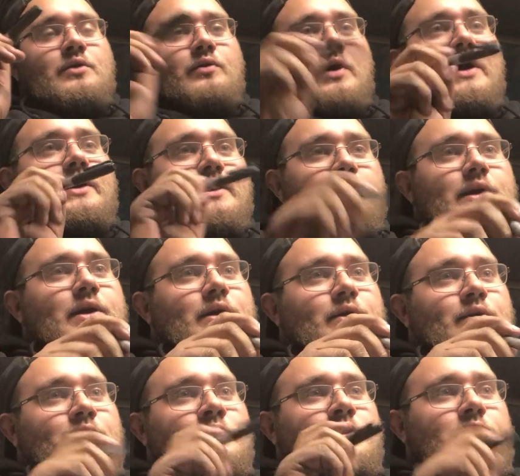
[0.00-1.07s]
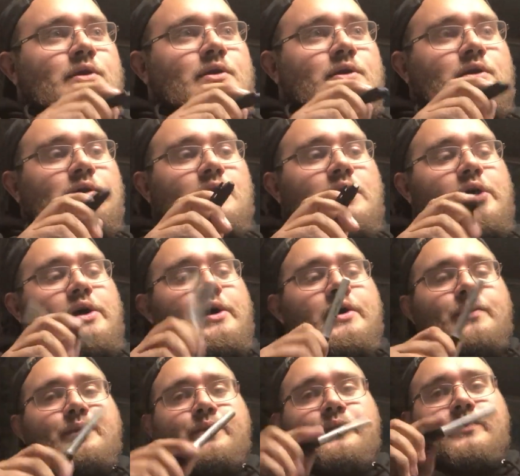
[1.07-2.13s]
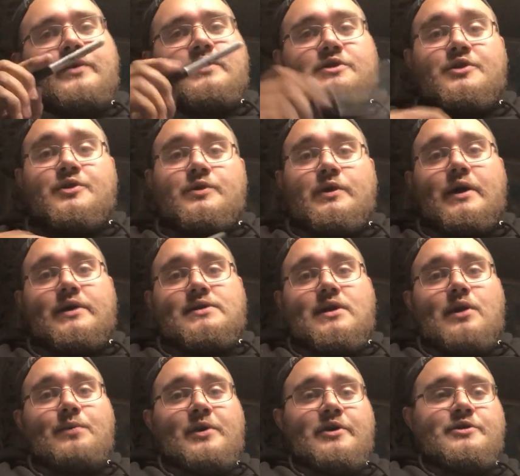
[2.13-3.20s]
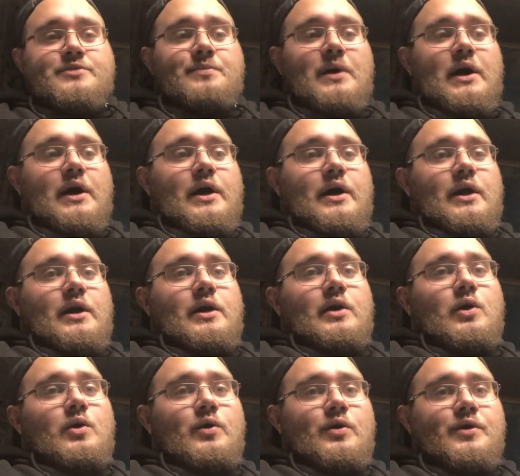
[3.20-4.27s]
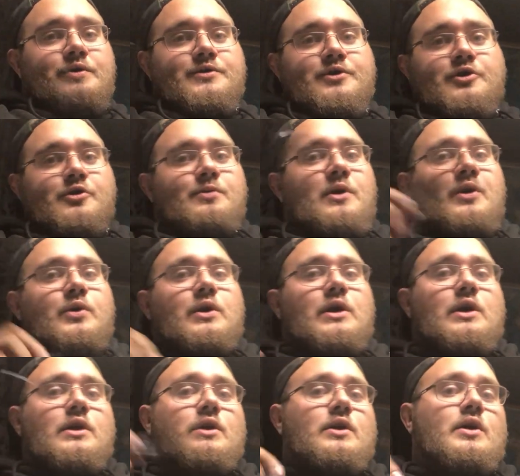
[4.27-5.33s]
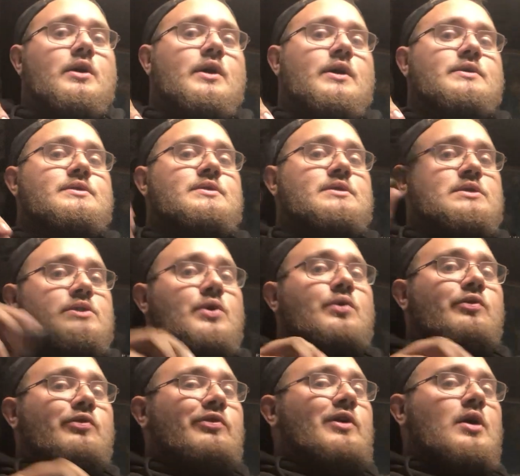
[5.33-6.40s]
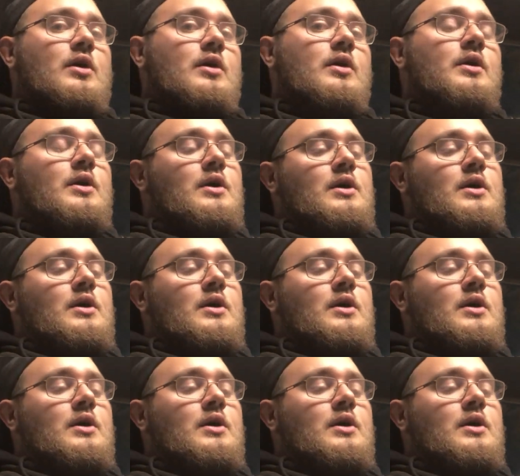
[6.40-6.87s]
write down and show you guys how much my whole turbo kit costs so far.